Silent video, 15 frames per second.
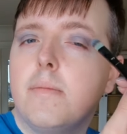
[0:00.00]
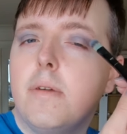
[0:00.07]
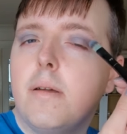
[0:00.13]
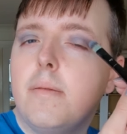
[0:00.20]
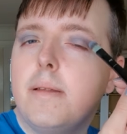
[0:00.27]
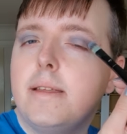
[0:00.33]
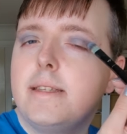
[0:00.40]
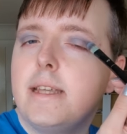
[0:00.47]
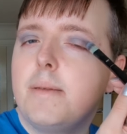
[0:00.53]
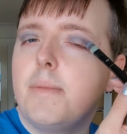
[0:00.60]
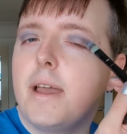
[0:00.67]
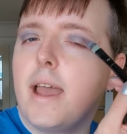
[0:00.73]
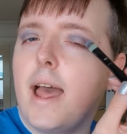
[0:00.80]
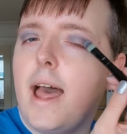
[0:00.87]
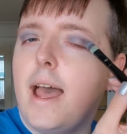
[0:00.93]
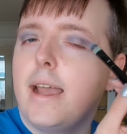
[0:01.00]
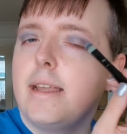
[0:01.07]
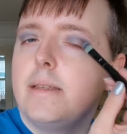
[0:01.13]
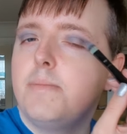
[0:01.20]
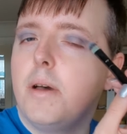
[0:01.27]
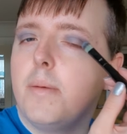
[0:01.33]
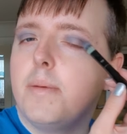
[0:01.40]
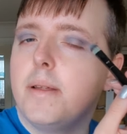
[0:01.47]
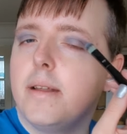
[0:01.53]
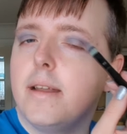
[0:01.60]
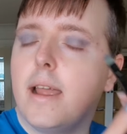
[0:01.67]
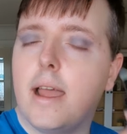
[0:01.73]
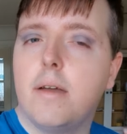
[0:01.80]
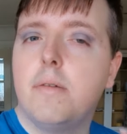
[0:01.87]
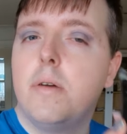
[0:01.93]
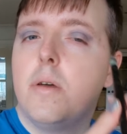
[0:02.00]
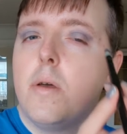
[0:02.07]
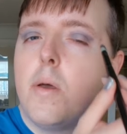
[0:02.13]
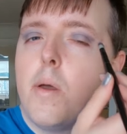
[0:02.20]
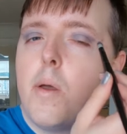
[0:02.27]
Probably see my eyes popping now,